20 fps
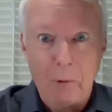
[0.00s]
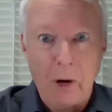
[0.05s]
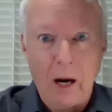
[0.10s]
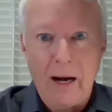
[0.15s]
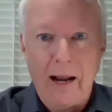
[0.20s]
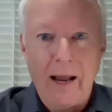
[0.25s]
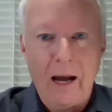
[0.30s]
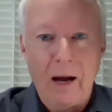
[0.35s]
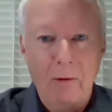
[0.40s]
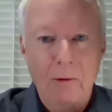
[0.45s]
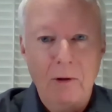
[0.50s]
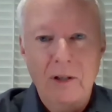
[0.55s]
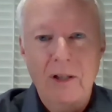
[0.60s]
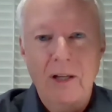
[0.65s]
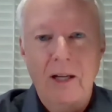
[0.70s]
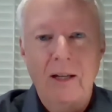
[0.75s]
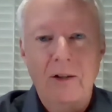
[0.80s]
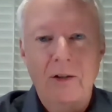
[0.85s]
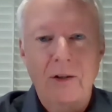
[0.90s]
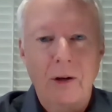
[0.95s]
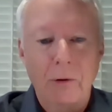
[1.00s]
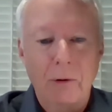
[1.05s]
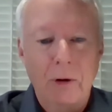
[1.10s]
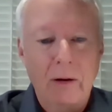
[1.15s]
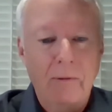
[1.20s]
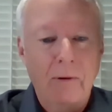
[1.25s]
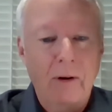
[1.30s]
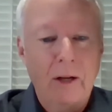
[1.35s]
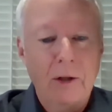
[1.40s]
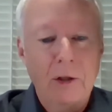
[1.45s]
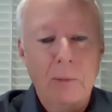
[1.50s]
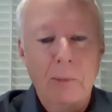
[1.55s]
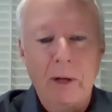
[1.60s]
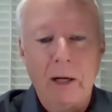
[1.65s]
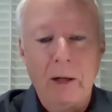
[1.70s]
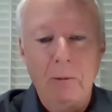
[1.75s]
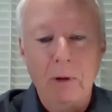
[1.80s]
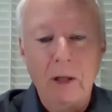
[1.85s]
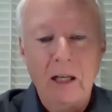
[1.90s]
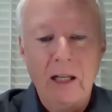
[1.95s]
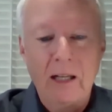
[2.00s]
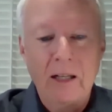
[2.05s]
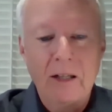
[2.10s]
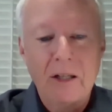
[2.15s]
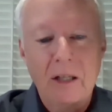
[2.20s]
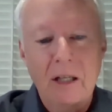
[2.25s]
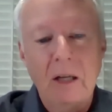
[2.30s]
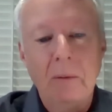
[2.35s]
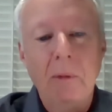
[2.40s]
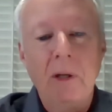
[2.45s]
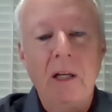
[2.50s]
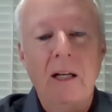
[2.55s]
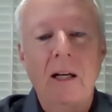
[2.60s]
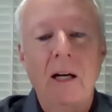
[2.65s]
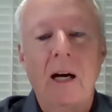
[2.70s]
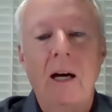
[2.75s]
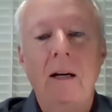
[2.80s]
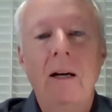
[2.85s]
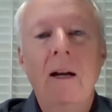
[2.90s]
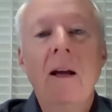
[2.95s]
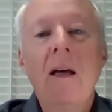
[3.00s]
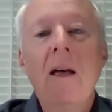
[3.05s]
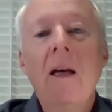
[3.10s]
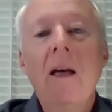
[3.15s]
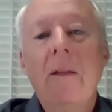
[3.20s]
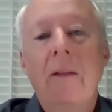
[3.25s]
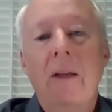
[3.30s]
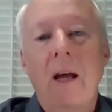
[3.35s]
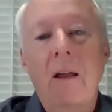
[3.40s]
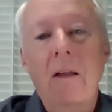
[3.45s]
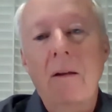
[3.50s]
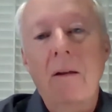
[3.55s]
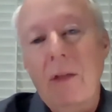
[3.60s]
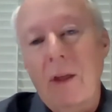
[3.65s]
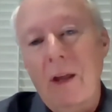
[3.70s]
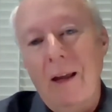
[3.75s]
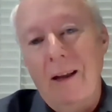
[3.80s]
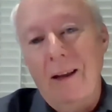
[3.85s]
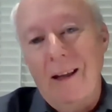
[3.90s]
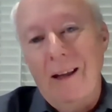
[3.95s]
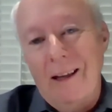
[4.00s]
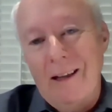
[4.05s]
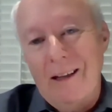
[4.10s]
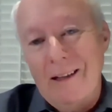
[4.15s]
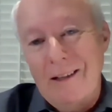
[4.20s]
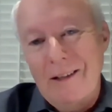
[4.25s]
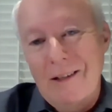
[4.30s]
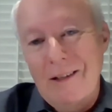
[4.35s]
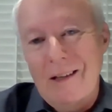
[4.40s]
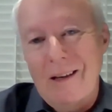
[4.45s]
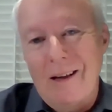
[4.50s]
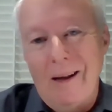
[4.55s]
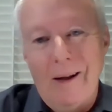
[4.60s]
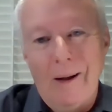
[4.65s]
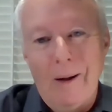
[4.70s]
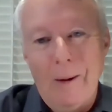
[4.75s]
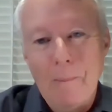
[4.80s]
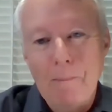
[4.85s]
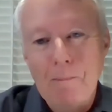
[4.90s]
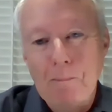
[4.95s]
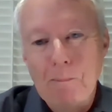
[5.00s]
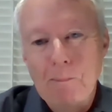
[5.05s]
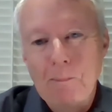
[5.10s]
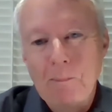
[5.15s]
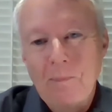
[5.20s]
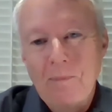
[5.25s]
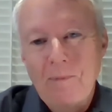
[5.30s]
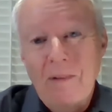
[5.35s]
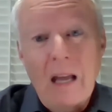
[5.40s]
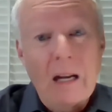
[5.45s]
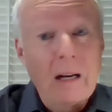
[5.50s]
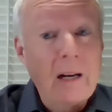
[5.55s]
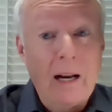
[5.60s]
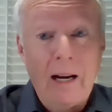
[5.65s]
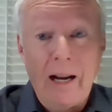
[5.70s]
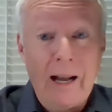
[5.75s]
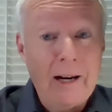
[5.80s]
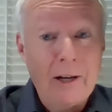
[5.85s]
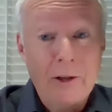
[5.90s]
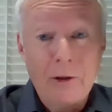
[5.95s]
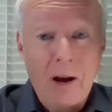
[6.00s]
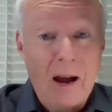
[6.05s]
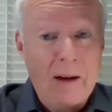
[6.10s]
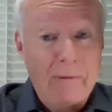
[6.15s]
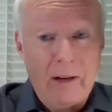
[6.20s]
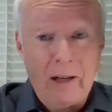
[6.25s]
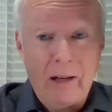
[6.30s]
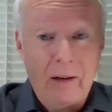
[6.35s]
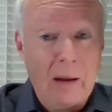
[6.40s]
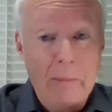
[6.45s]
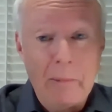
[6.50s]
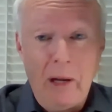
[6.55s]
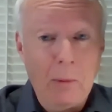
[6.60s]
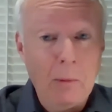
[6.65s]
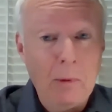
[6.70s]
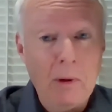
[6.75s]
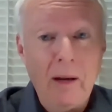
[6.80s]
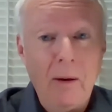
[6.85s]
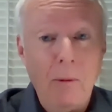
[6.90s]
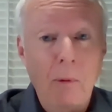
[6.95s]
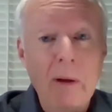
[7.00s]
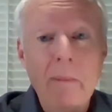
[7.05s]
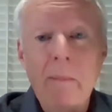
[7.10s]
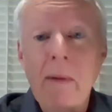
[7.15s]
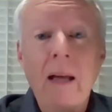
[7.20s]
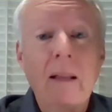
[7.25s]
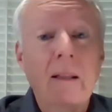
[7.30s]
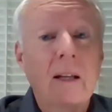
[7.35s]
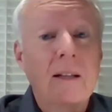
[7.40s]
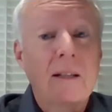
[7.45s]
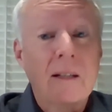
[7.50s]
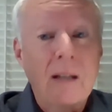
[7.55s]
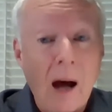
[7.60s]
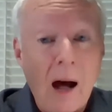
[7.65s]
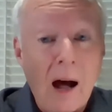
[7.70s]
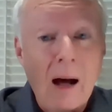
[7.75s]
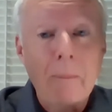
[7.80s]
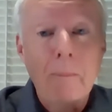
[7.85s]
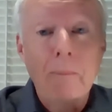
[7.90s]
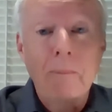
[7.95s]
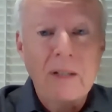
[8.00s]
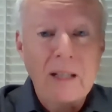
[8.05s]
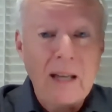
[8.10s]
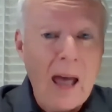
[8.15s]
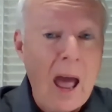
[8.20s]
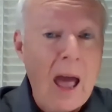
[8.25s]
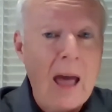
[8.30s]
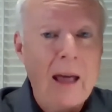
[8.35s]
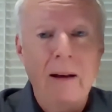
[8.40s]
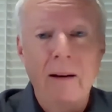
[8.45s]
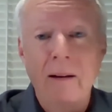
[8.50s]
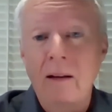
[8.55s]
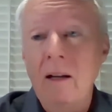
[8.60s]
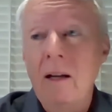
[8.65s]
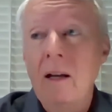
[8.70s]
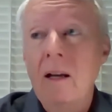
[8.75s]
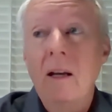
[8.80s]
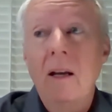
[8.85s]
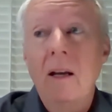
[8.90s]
right now is no different. It's been really steamy and hot. The other thing is Atlanta traffic. I mean, we make the top 10